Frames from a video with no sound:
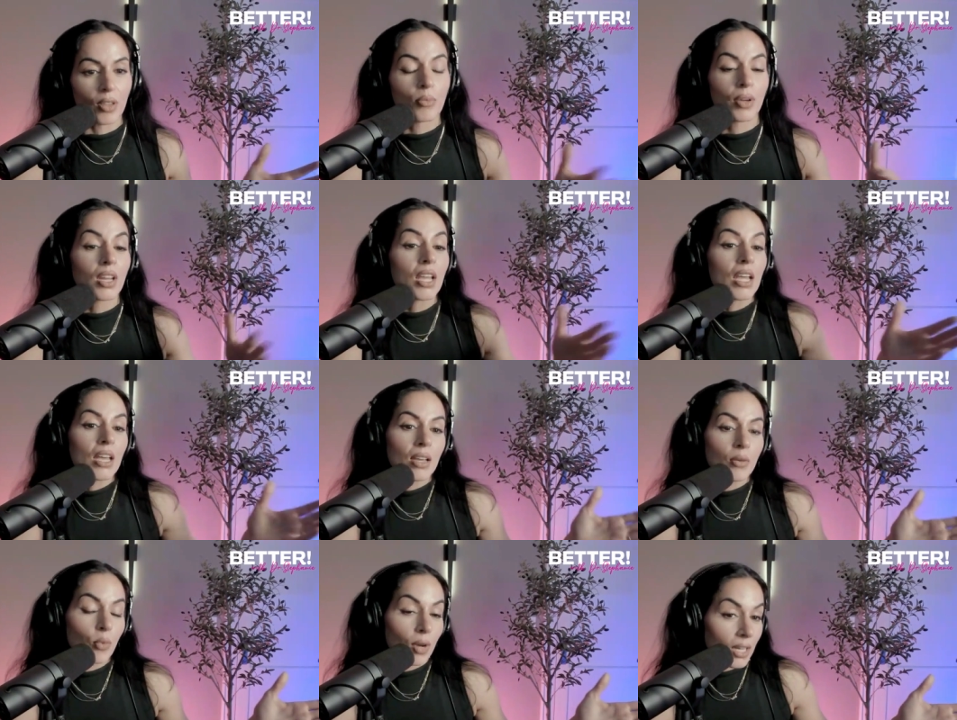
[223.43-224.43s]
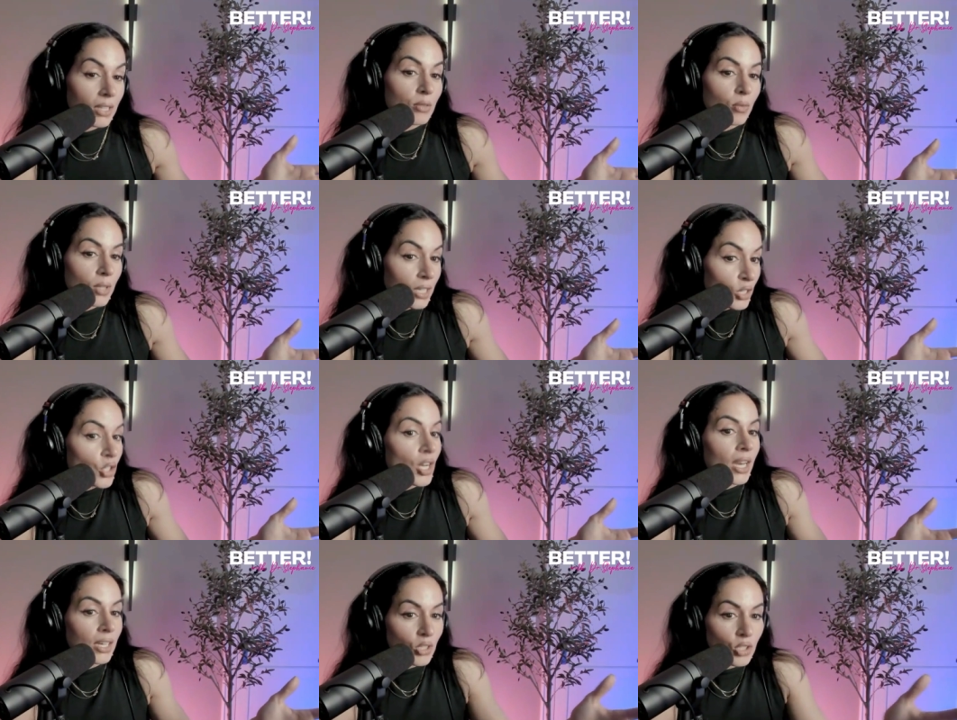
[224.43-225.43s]
it. Yeah. But what it
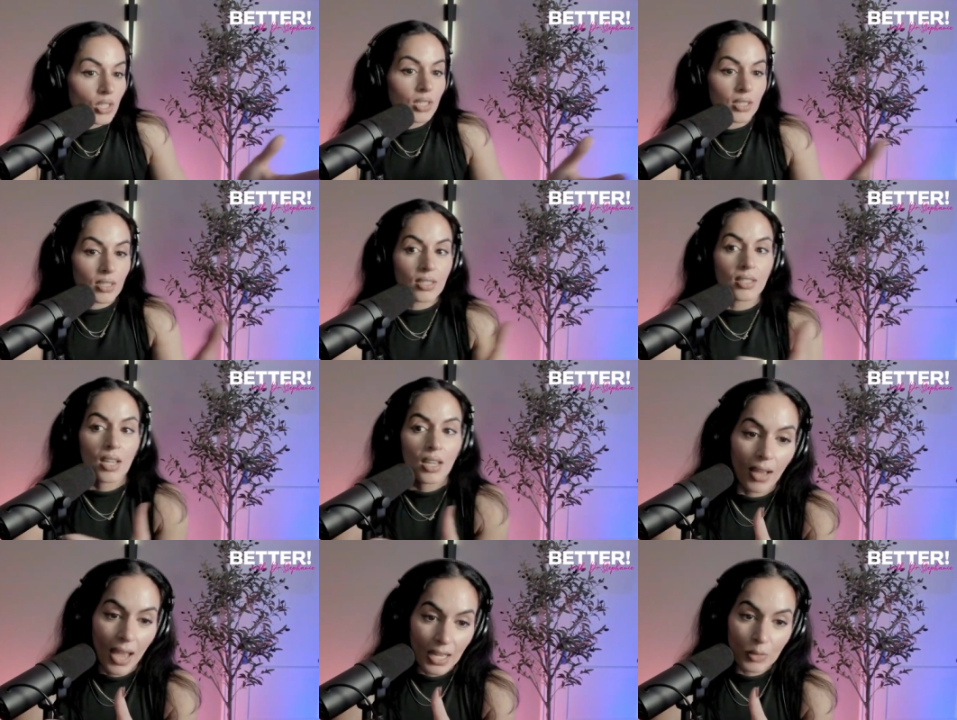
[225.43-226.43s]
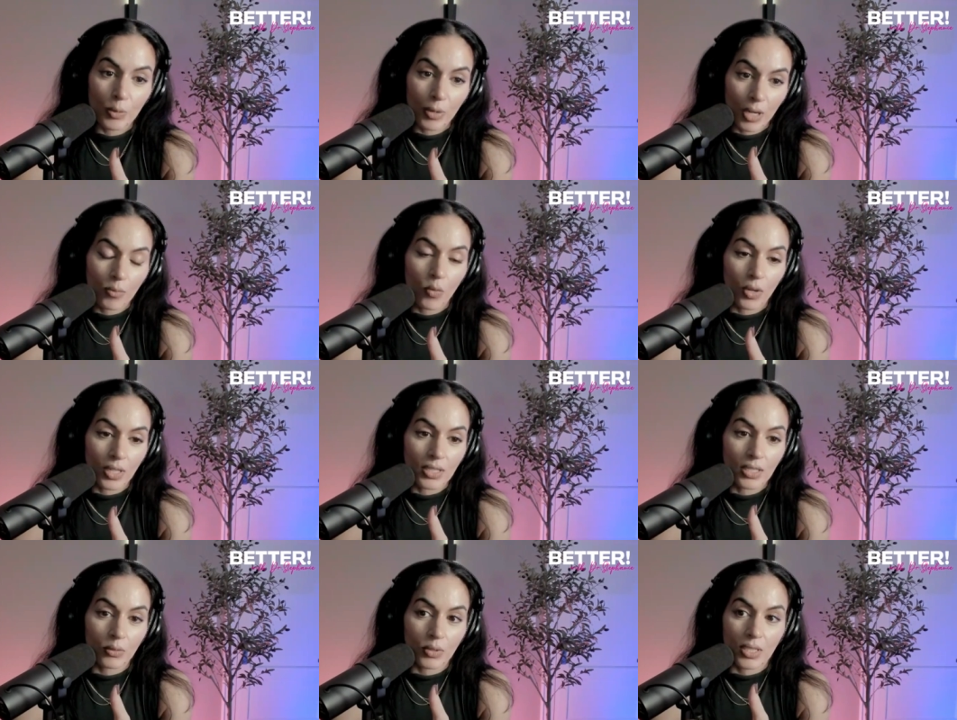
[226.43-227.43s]
changes as we become more insulin
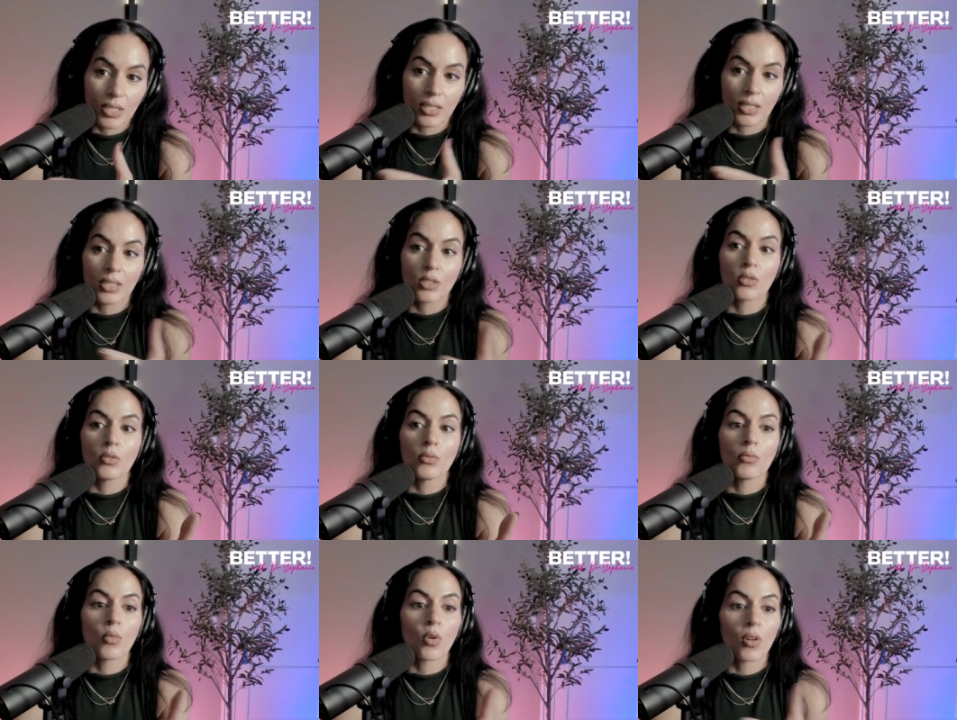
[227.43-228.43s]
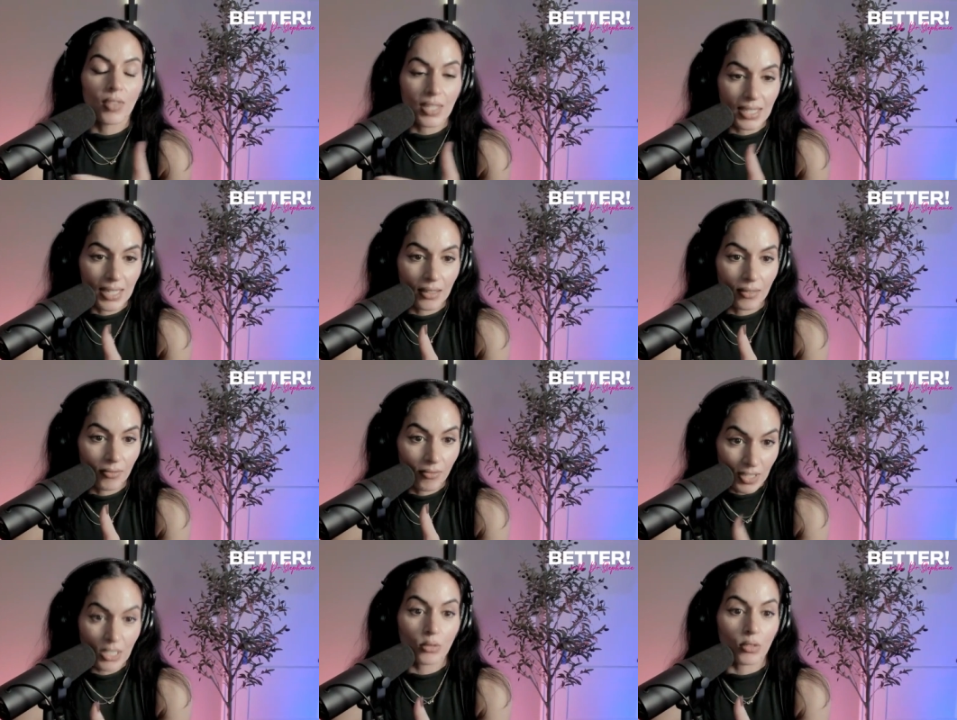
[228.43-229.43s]
resistant to more of this
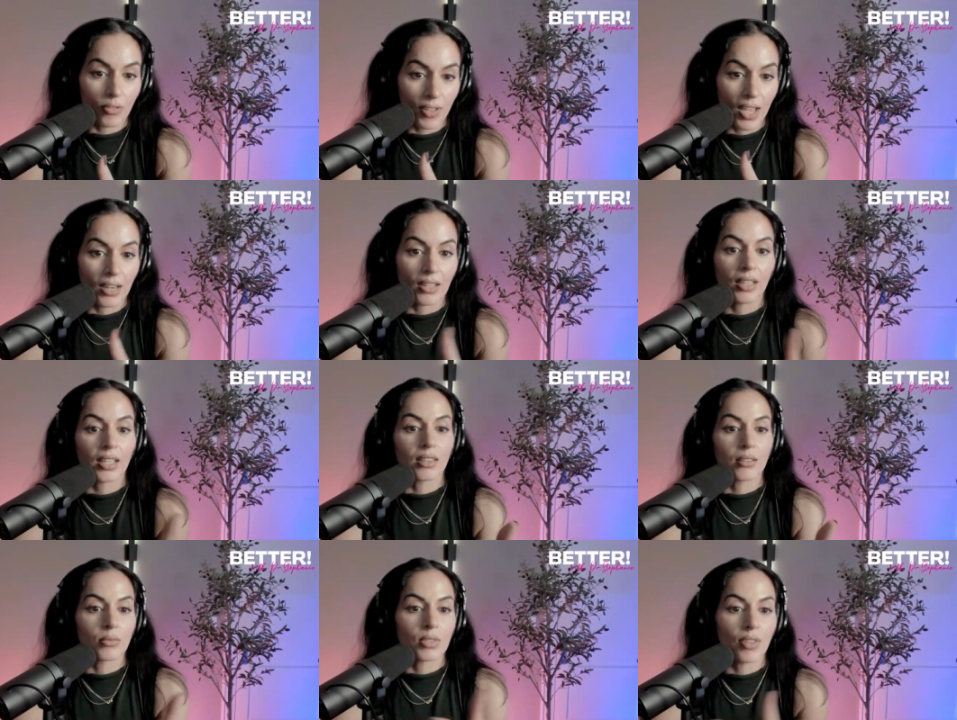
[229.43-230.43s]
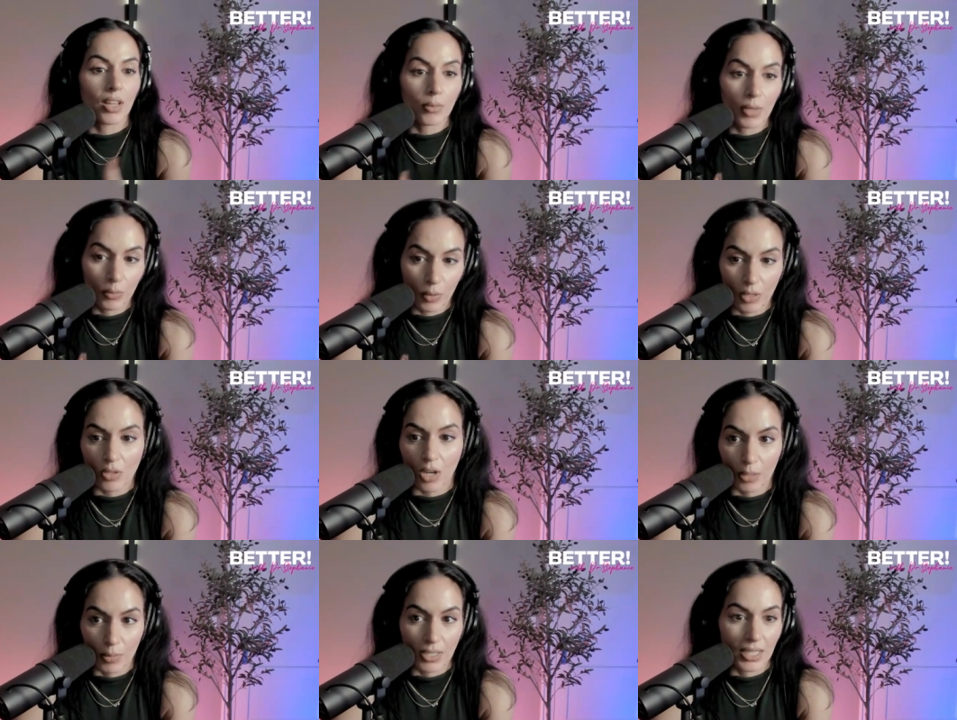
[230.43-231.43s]
visceral fat, and like the development of what you're talking
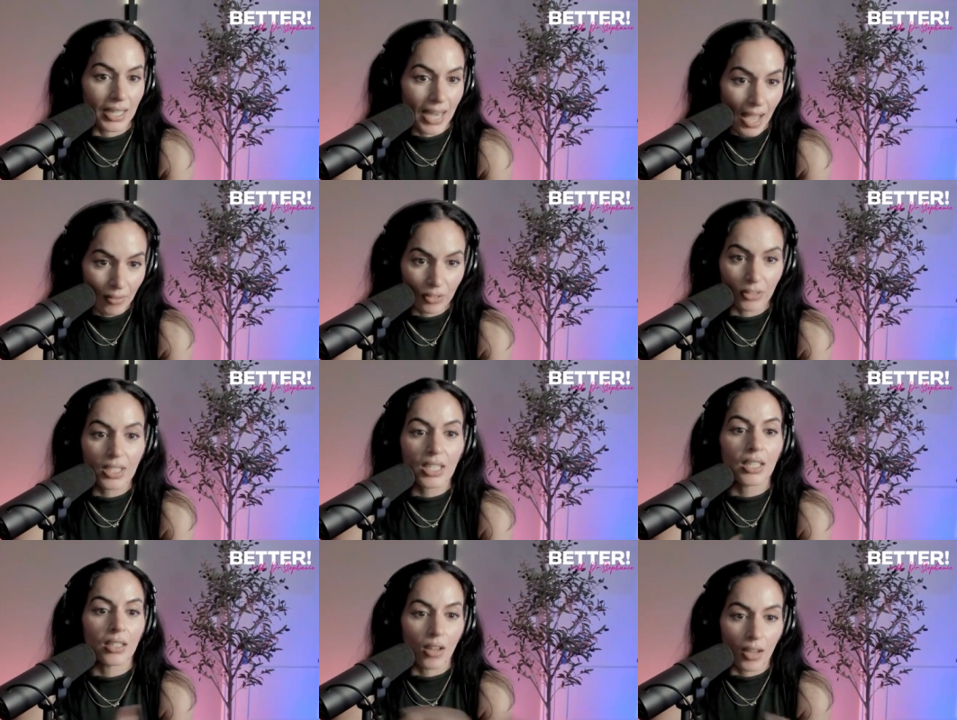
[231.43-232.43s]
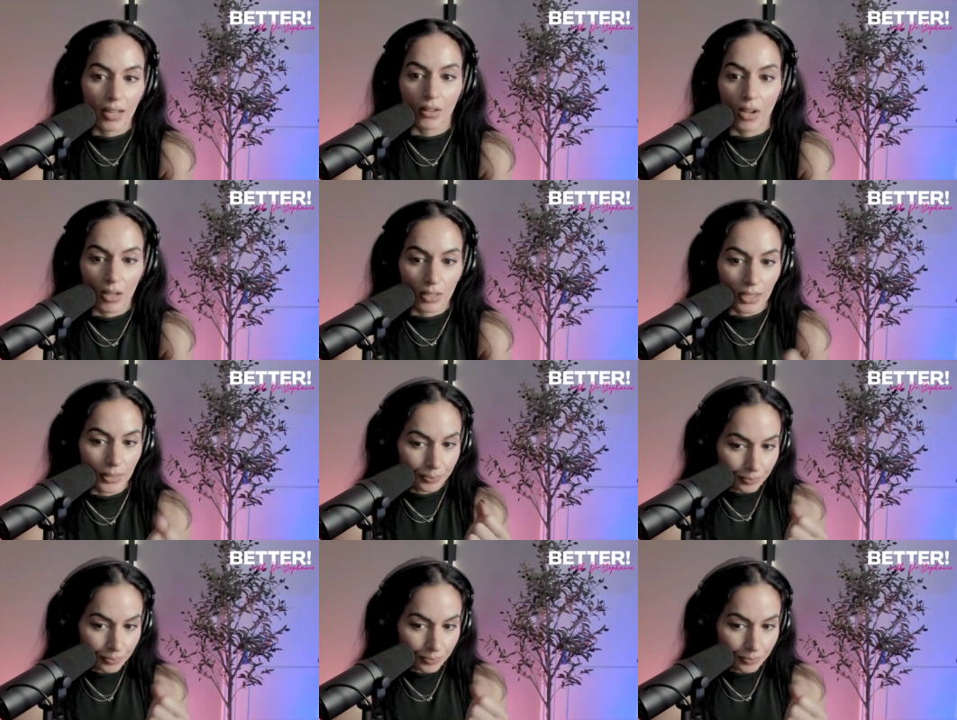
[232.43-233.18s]
about is like NAFLD and non-alcoholic